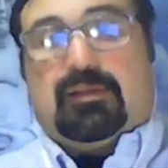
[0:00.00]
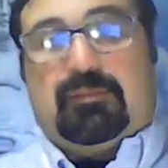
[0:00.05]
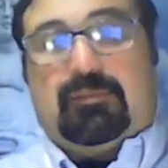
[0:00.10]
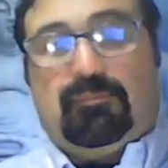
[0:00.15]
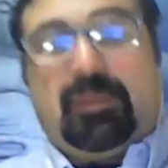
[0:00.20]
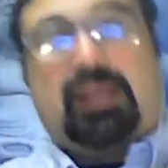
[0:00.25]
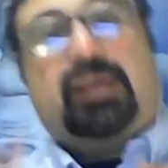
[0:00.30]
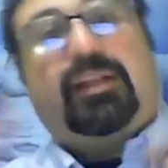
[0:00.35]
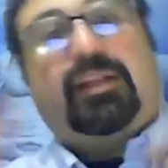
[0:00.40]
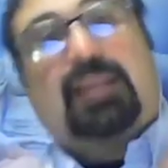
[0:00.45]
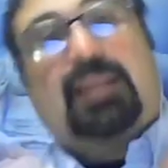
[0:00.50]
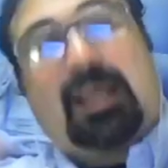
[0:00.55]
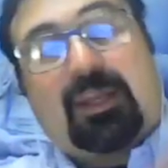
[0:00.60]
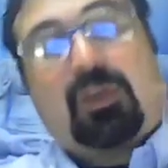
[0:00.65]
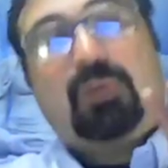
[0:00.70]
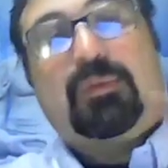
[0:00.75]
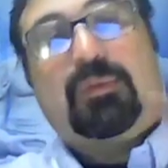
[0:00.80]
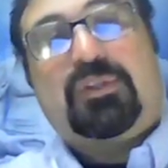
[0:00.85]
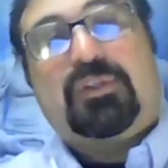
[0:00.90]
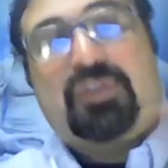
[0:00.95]
meaning that
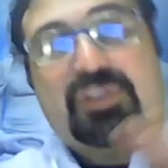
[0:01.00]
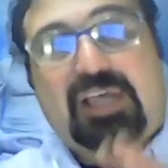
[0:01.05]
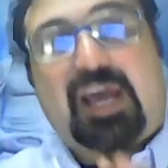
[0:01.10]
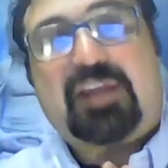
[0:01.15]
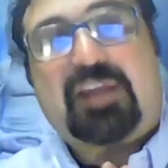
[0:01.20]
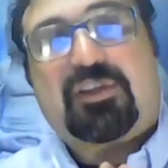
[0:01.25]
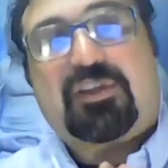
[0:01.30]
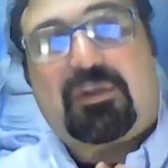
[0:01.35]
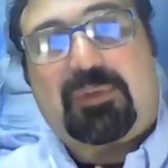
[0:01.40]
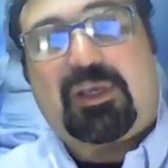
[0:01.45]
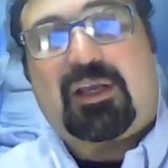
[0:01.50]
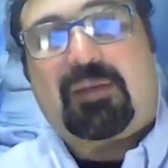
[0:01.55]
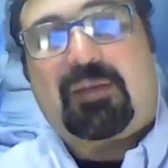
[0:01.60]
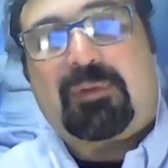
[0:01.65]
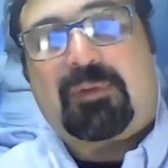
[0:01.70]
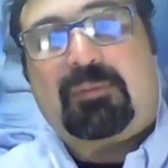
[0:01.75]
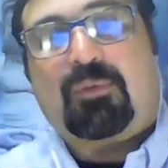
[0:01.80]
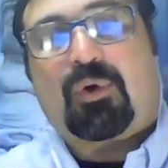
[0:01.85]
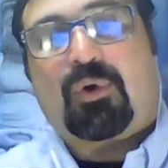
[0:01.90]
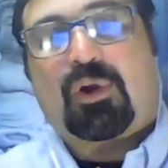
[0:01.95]
human societies are
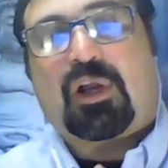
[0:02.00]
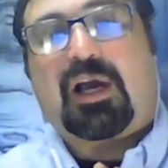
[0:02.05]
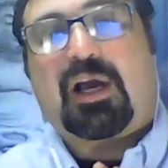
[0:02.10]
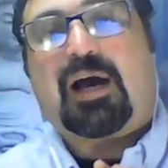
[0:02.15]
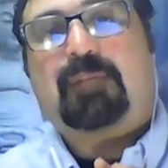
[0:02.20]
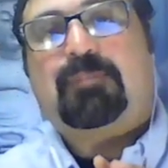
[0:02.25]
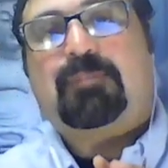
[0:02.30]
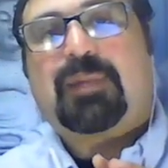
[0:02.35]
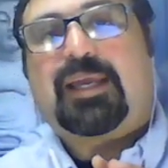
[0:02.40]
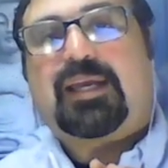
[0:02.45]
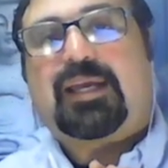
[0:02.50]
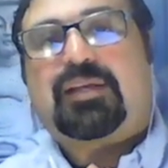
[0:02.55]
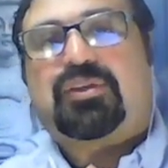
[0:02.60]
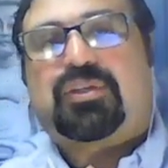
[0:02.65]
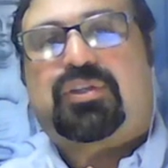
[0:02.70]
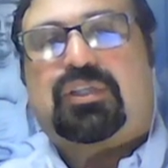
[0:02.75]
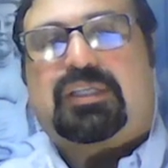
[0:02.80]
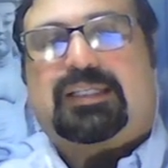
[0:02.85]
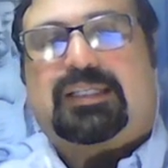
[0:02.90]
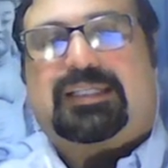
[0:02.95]
becoming more
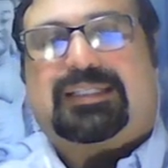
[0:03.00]
complex